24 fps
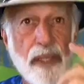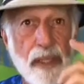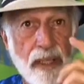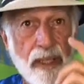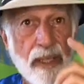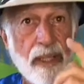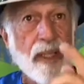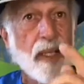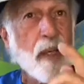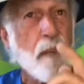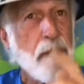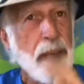
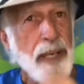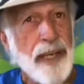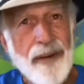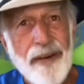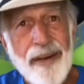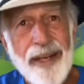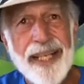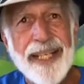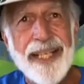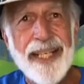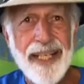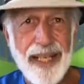
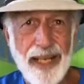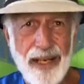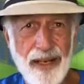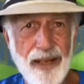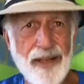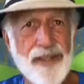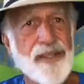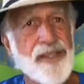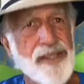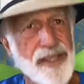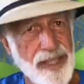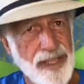Comparing
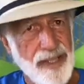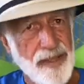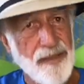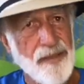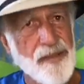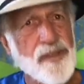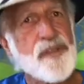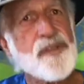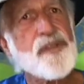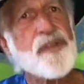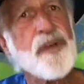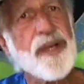ourselves
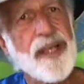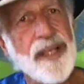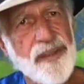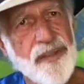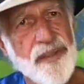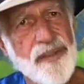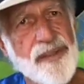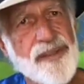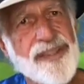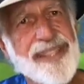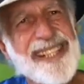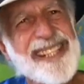to
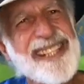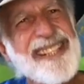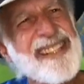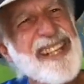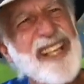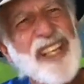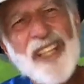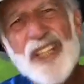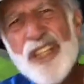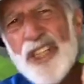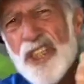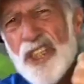others is a
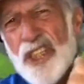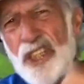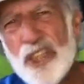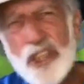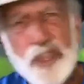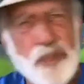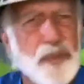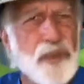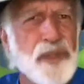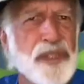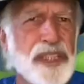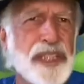
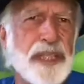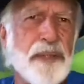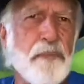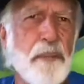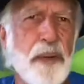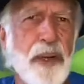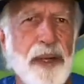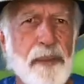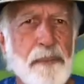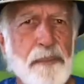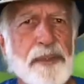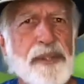losing
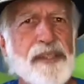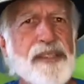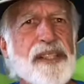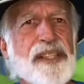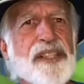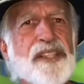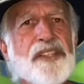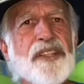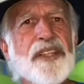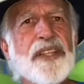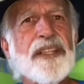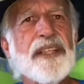
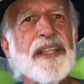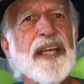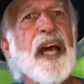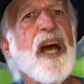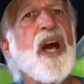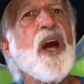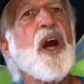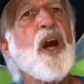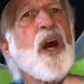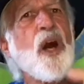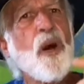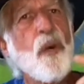proposition.
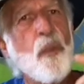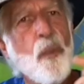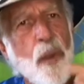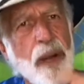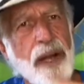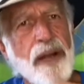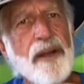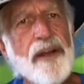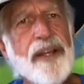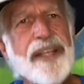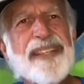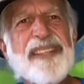
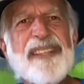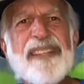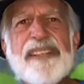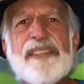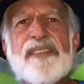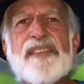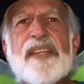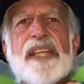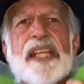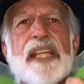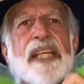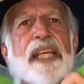Awareness is
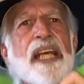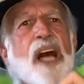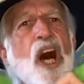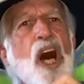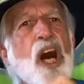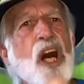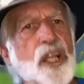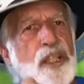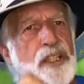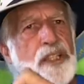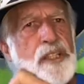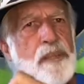the
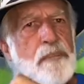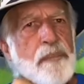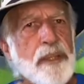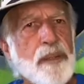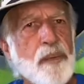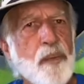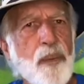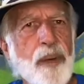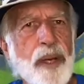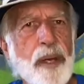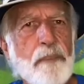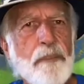ultimate
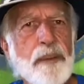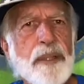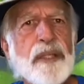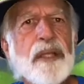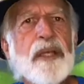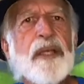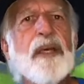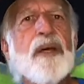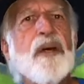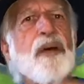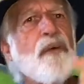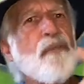weapon
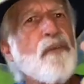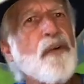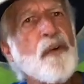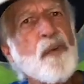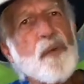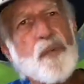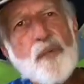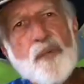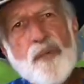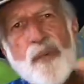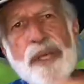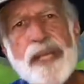for
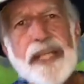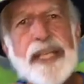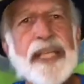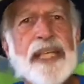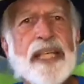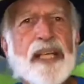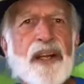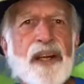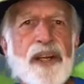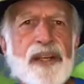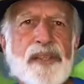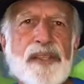ridding
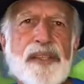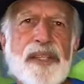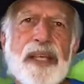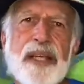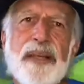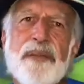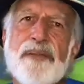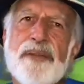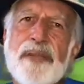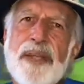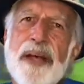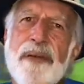
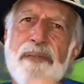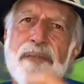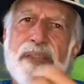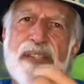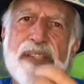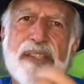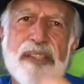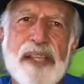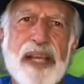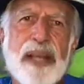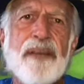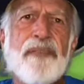ourselves of
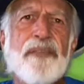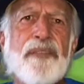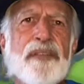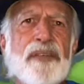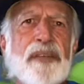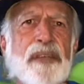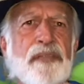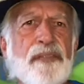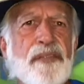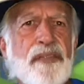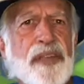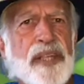self
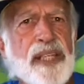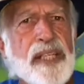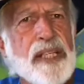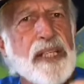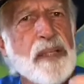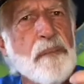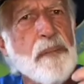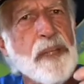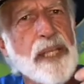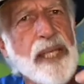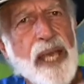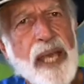defeating
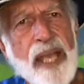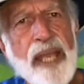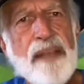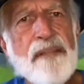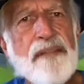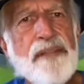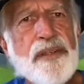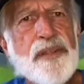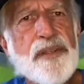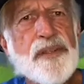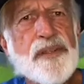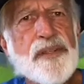
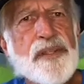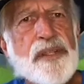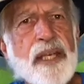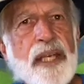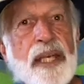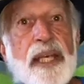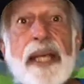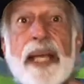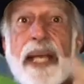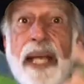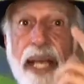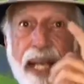behaviors,
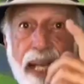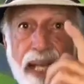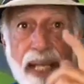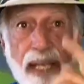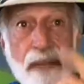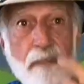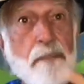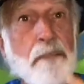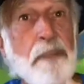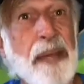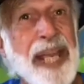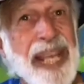
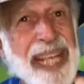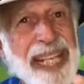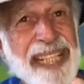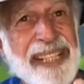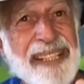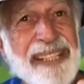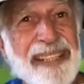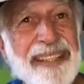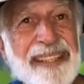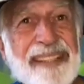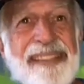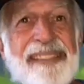and
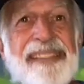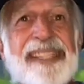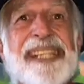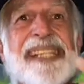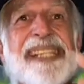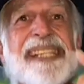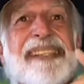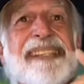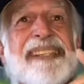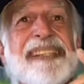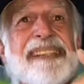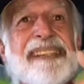patience
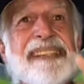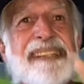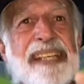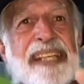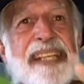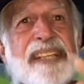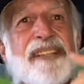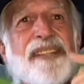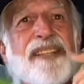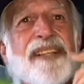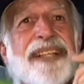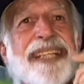is
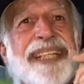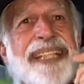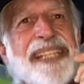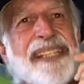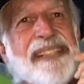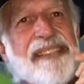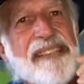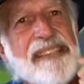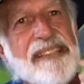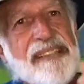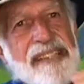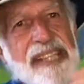essential in
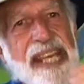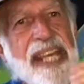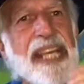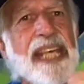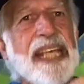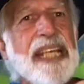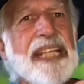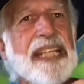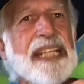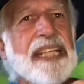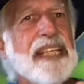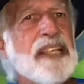
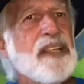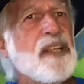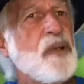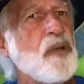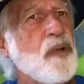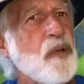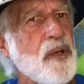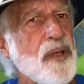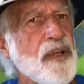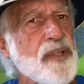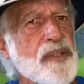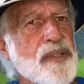staying the
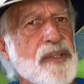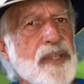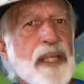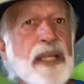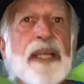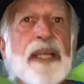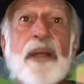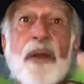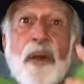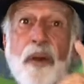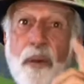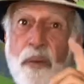course.
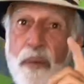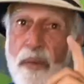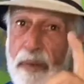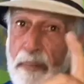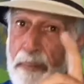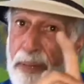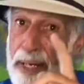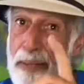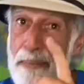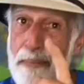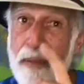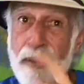
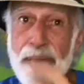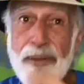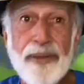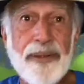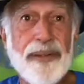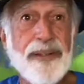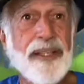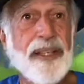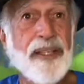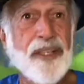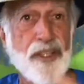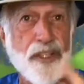Remember,
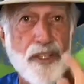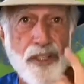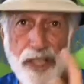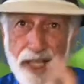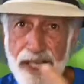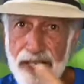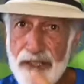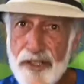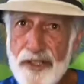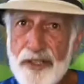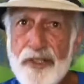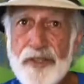
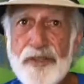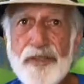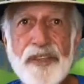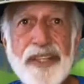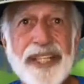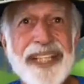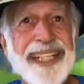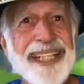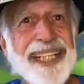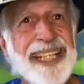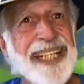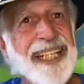change your
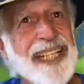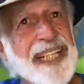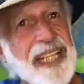thinking,